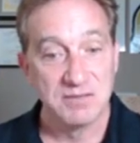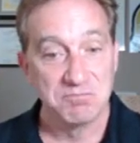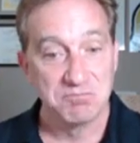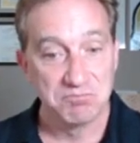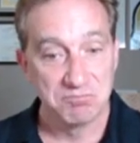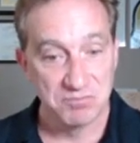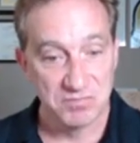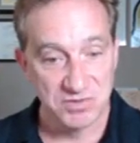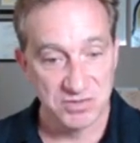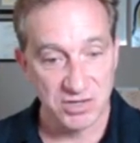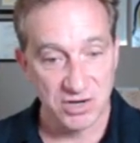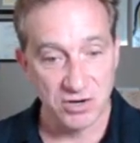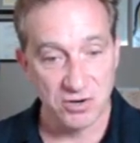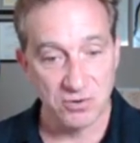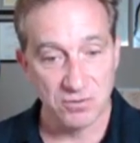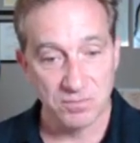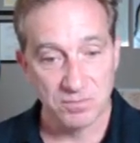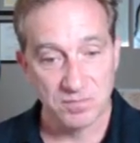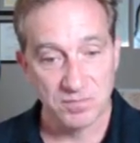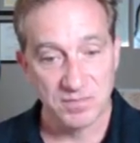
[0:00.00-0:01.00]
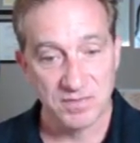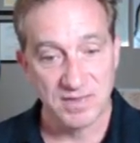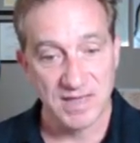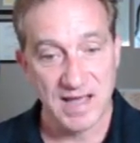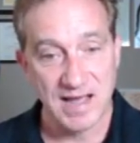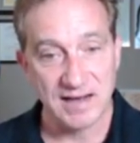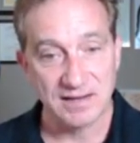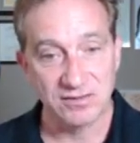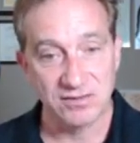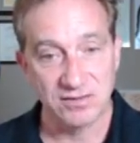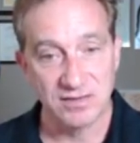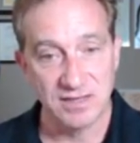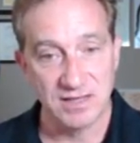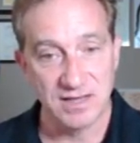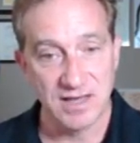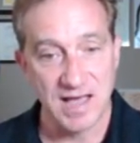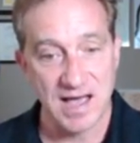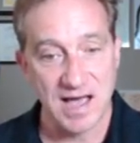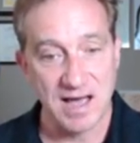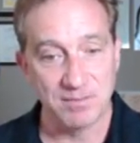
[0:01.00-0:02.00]
So that's the
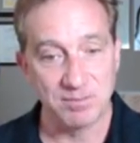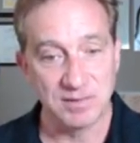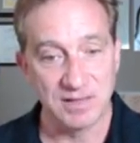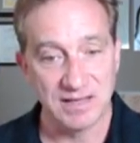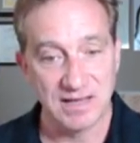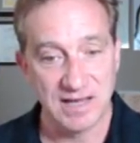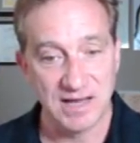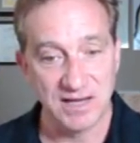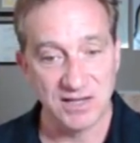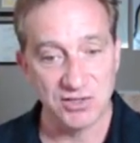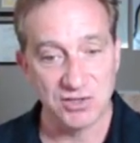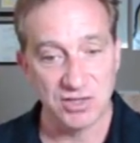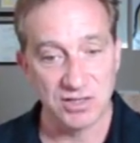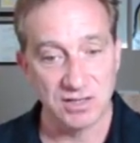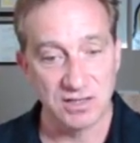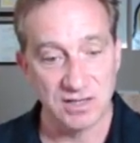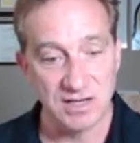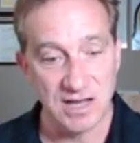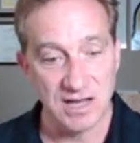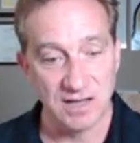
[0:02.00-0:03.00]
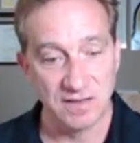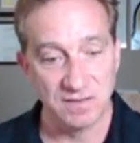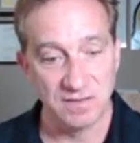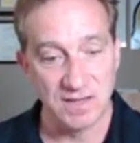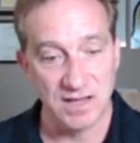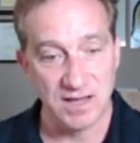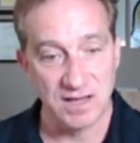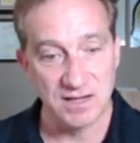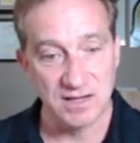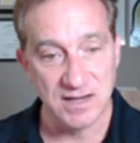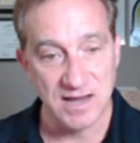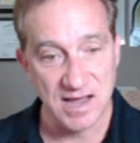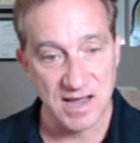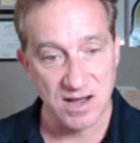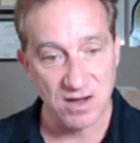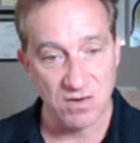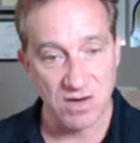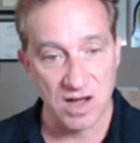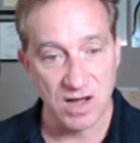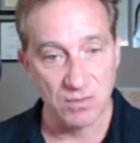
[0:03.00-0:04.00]
application. And then now
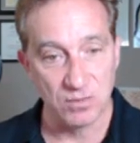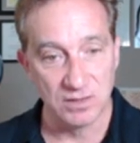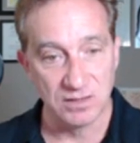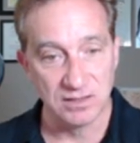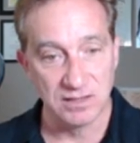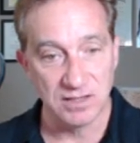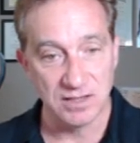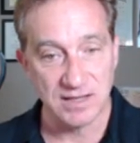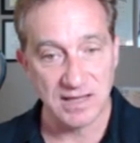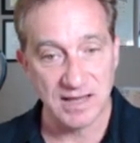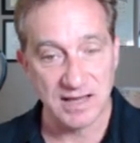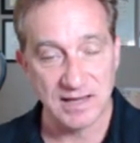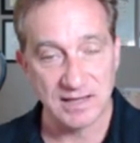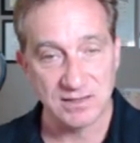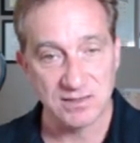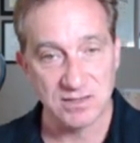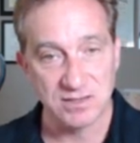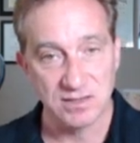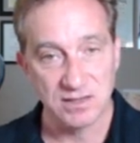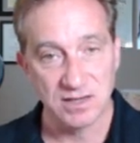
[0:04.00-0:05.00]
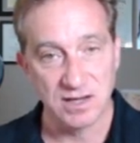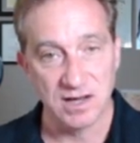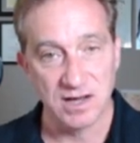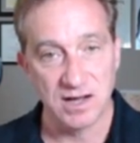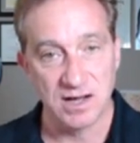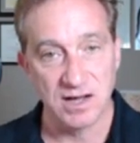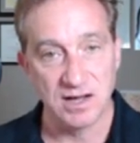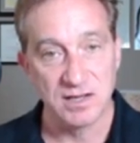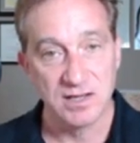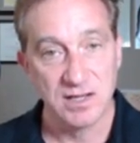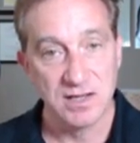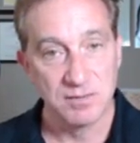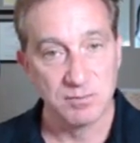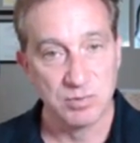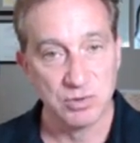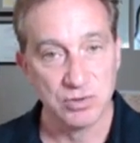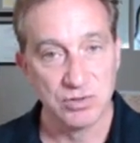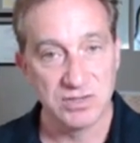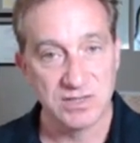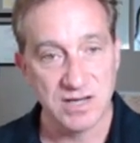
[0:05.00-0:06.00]
I will look at uh,
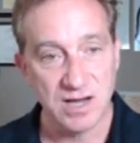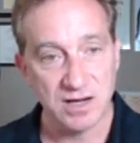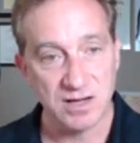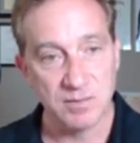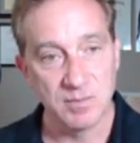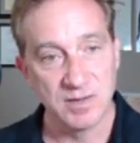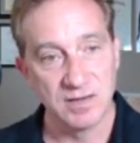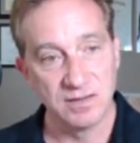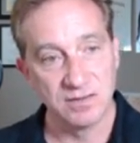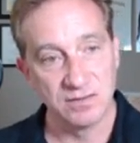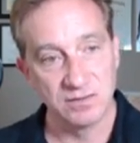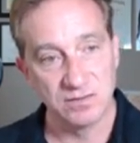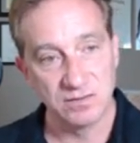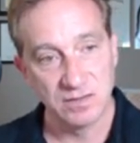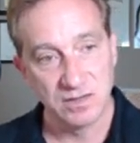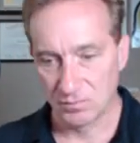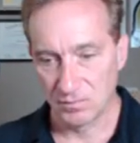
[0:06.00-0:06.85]
Bruce Tuckman's.